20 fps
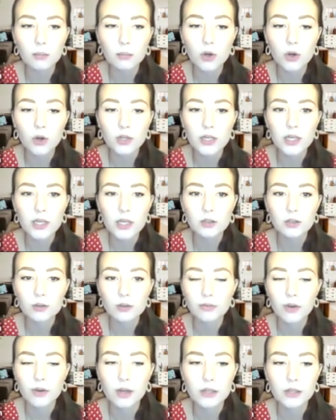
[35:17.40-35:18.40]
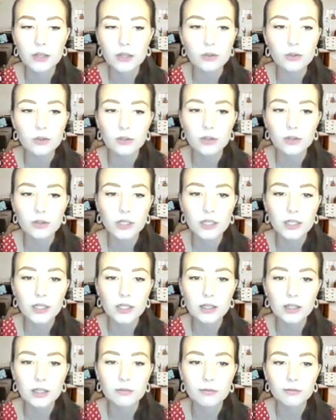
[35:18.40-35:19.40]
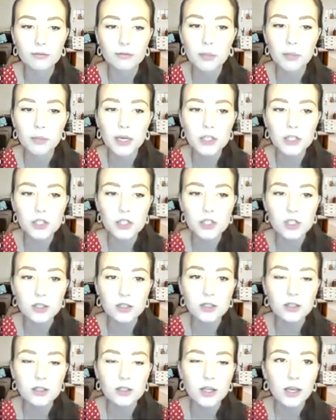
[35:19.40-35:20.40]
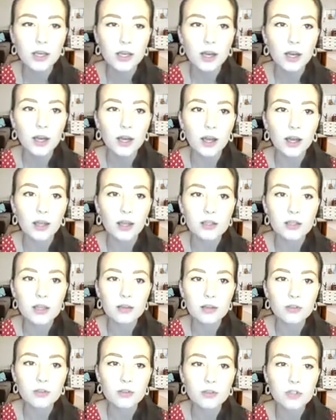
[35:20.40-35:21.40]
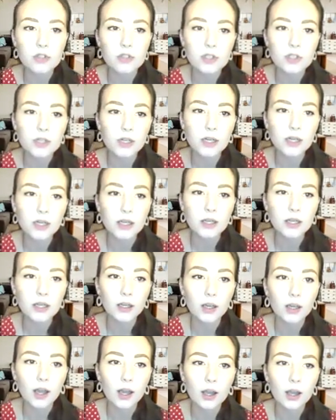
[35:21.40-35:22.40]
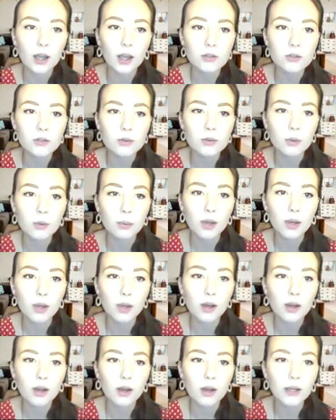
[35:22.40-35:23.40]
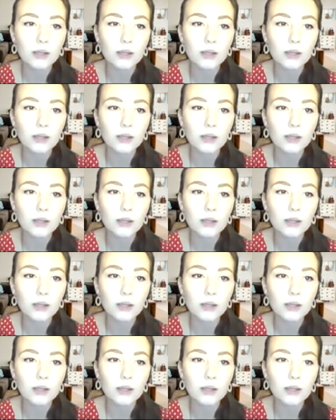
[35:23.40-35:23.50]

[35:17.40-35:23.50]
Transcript: On here you'll find all the information, and if you just click how to apply,